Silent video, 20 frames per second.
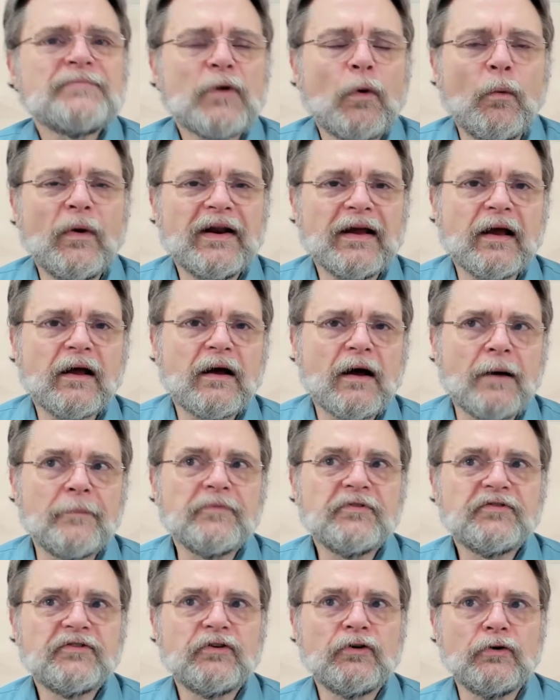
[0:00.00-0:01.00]
when it
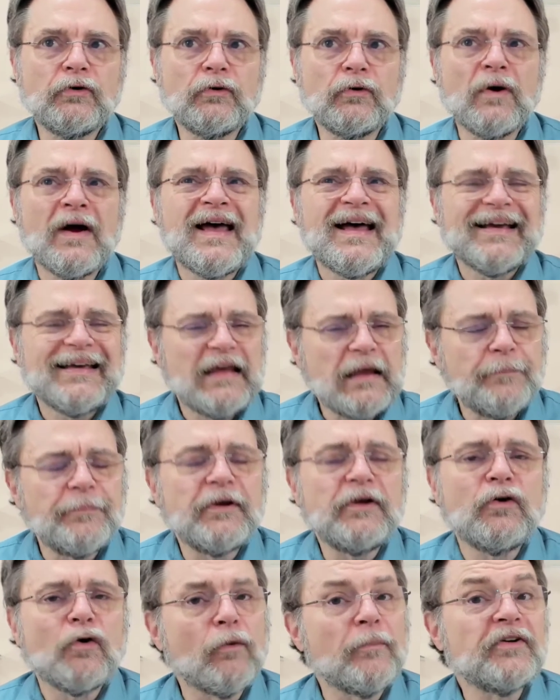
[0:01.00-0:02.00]
comes to
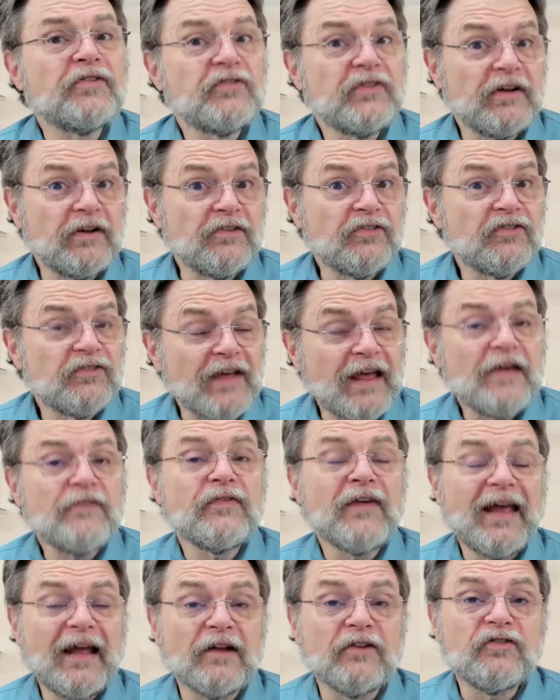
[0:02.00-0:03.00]
keeping your machine
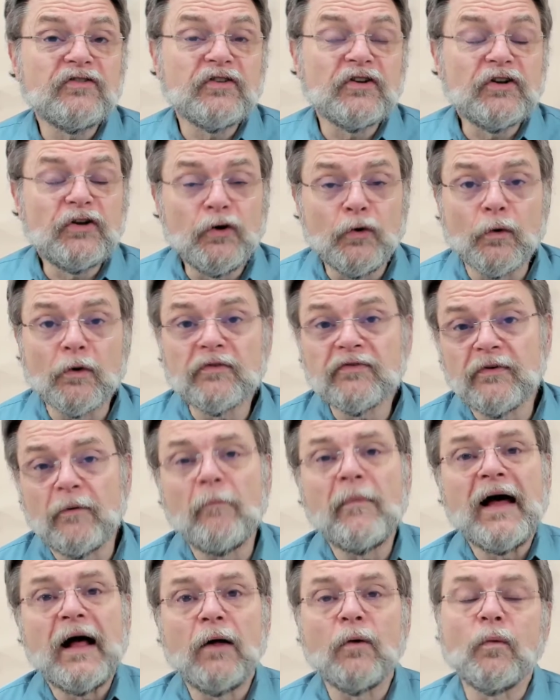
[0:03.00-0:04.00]
safe and secure
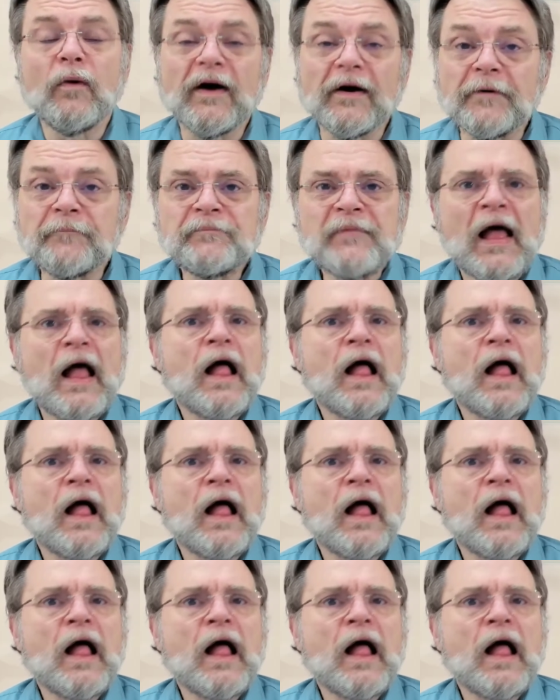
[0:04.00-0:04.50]
from malware.